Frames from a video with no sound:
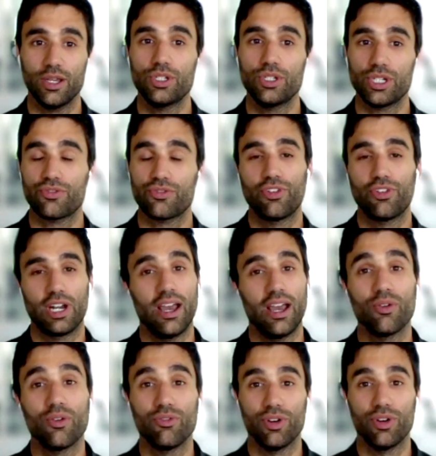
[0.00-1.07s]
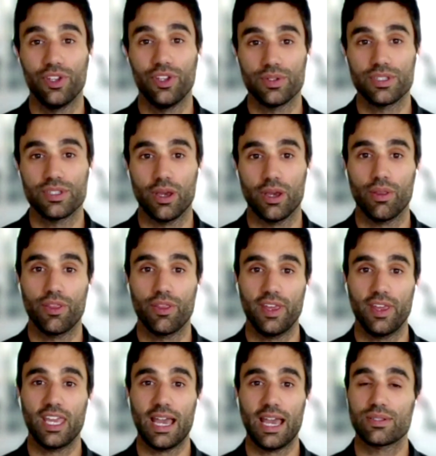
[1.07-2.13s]
Don't just rely on reviews, though.
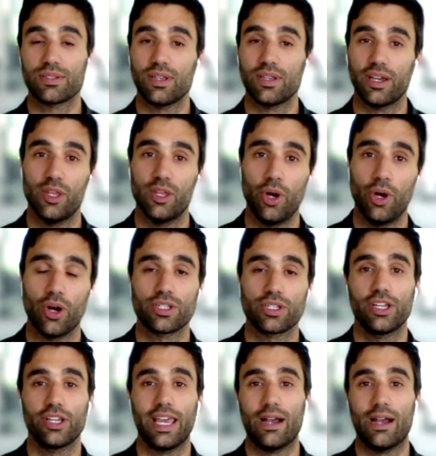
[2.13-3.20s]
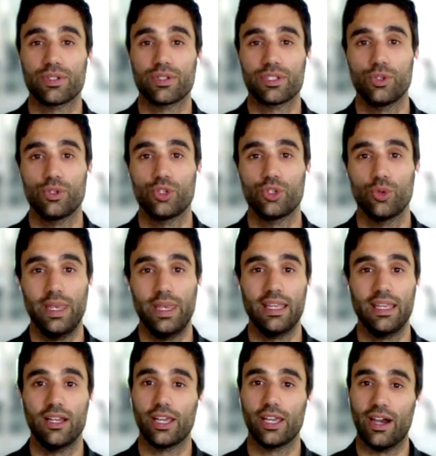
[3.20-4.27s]
Think outside the box. Look at how social
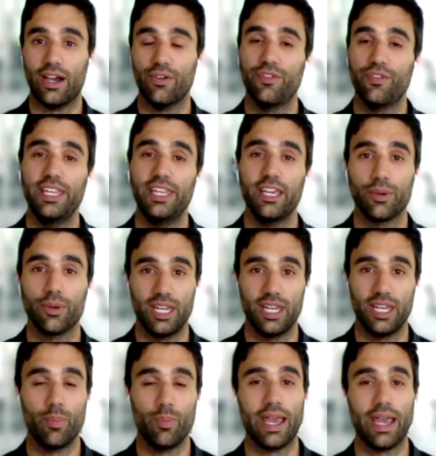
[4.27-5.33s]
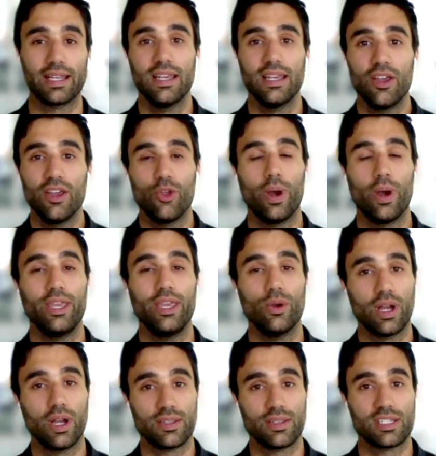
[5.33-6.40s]
media, look at how video can impact the
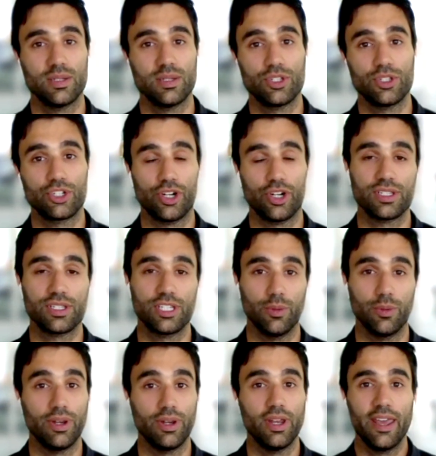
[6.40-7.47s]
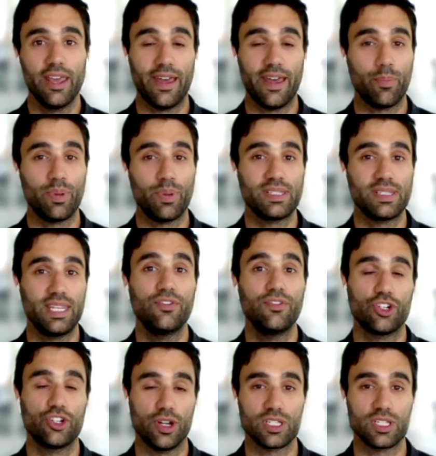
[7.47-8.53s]
way your customers trust you and that
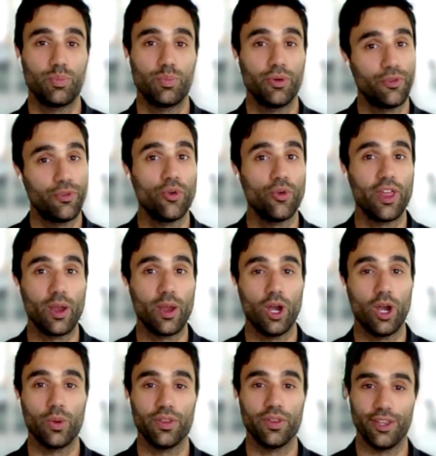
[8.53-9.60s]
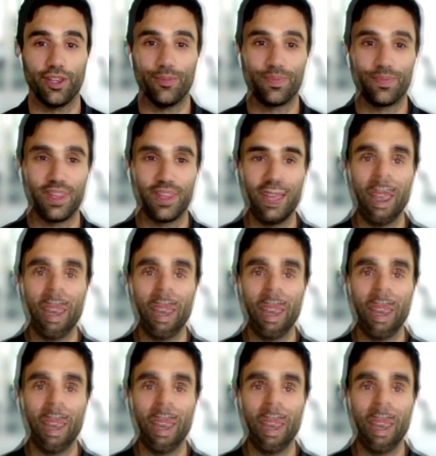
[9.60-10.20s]
perceived trust before they work with you.